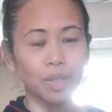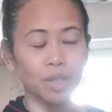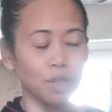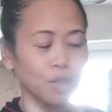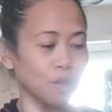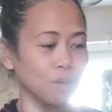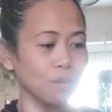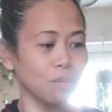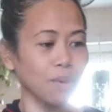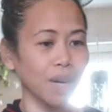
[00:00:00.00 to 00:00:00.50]

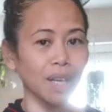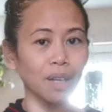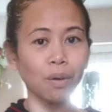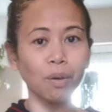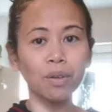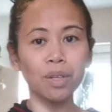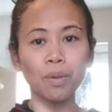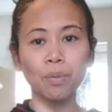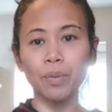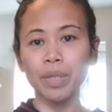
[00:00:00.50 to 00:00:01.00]
just right
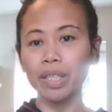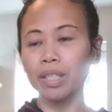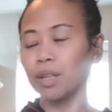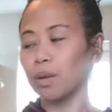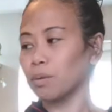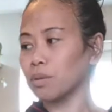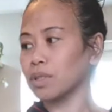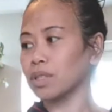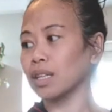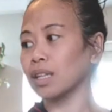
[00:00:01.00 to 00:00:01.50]
on a
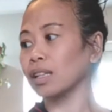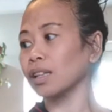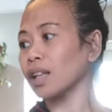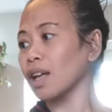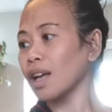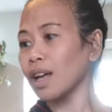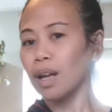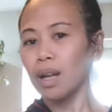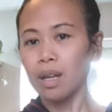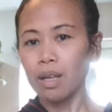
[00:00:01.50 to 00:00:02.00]
windowsill.